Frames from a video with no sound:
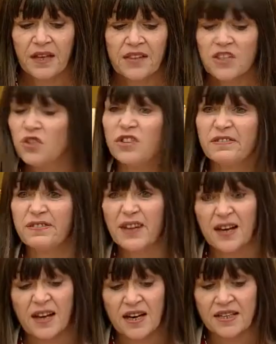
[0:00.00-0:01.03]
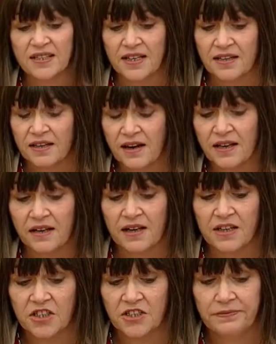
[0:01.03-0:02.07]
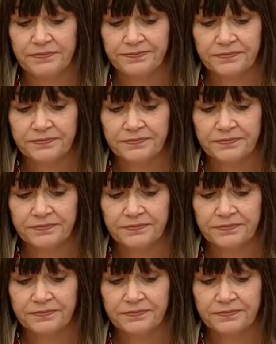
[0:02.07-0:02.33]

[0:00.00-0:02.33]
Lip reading: They don't look for any recognition.